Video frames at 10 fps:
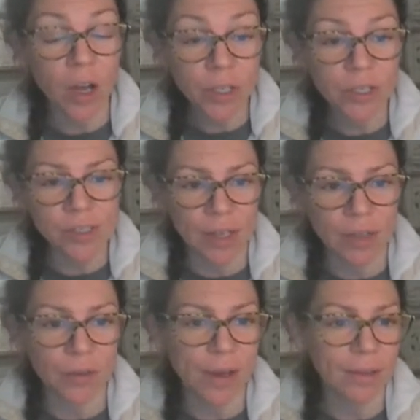on your
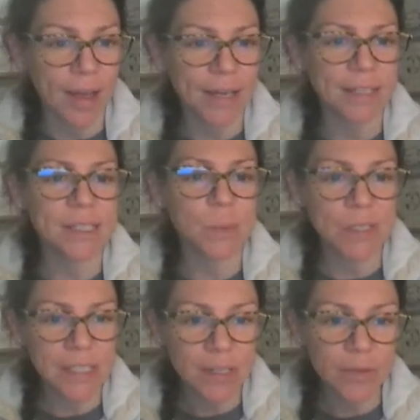skeletal outline and
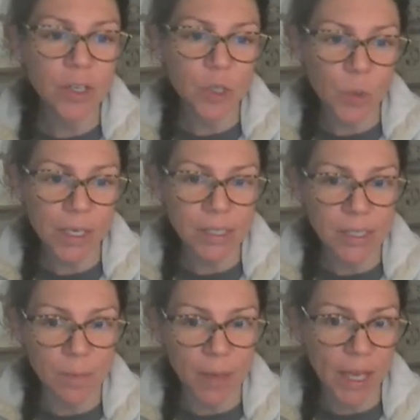specific tweaks
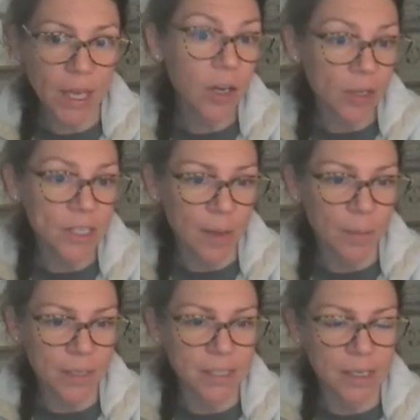to make on
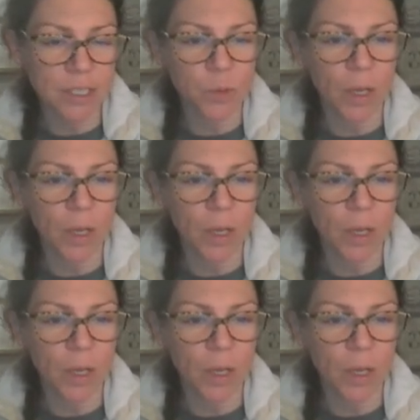topic sentence